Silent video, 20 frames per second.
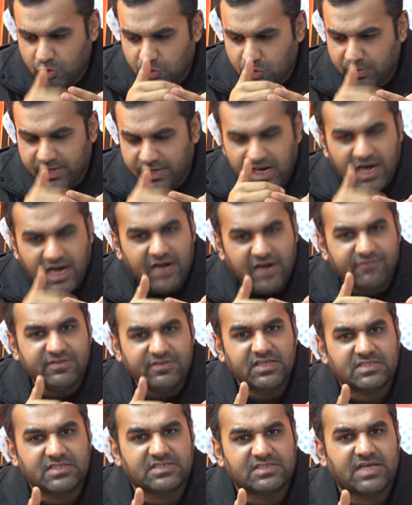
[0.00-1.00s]
two and a half
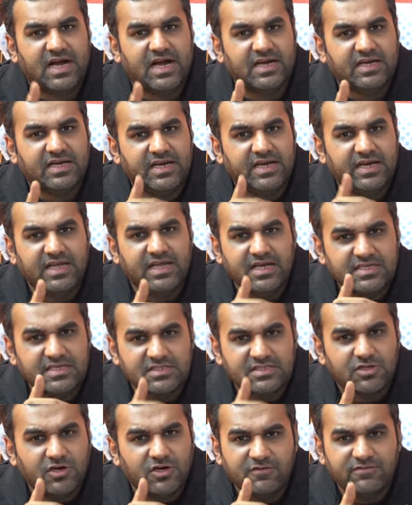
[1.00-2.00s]
years that India
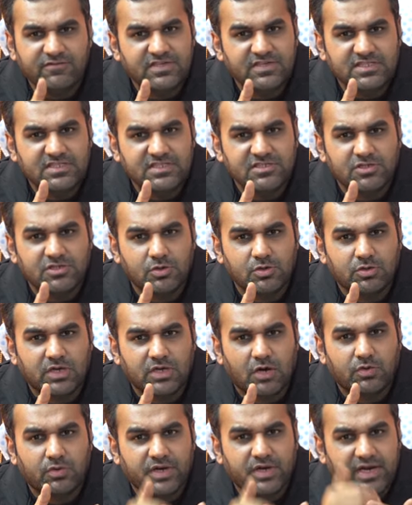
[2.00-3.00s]
is not facing
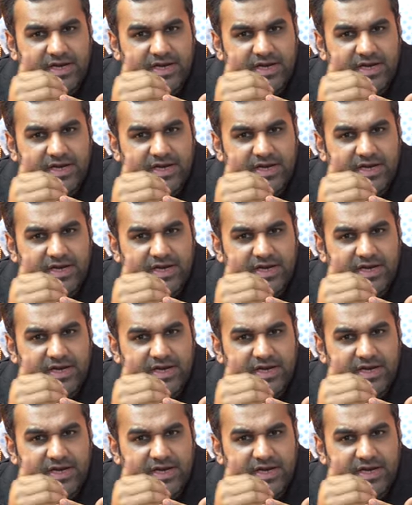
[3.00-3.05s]
slowdown.